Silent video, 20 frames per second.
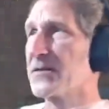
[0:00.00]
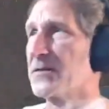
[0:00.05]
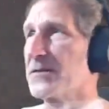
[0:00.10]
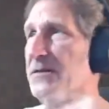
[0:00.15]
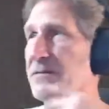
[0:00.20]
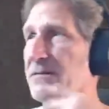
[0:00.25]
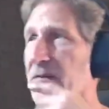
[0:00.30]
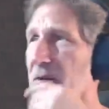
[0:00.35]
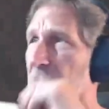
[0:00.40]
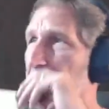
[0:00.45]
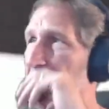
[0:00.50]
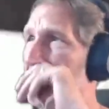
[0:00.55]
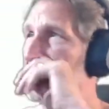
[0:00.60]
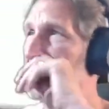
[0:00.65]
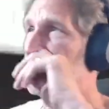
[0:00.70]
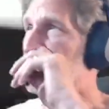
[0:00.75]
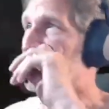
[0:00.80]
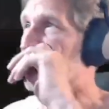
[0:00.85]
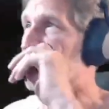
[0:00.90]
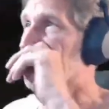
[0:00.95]
was very
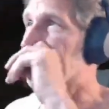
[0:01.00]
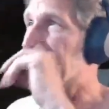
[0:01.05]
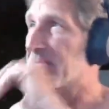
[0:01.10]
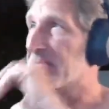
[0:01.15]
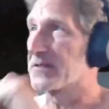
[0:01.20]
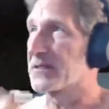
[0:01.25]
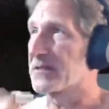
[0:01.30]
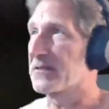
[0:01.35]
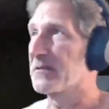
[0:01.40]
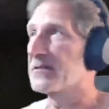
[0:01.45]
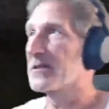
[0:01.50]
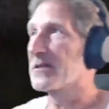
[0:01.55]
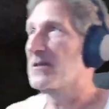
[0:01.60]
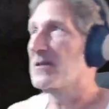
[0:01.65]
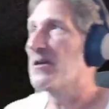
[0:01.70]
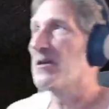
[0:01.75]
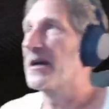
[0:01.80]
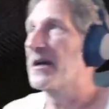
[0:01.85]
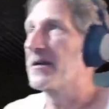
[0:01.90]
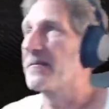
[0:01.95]
interesting. There's a
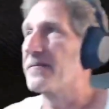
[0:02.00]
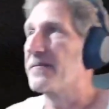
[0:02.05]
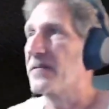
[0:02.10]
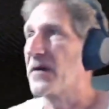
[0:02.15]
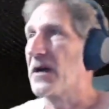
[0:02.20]
lot of